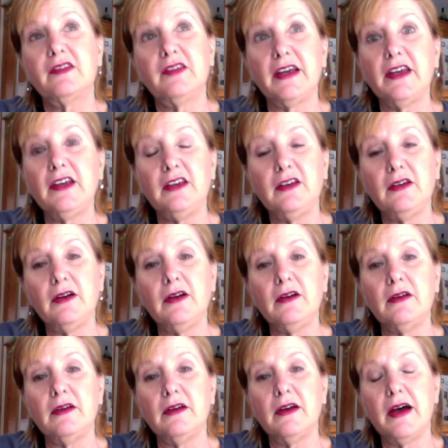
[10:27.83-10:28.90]
as part of
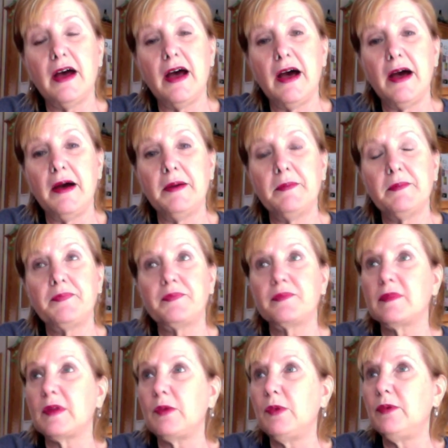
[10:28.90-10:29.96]
this, a trip I qualified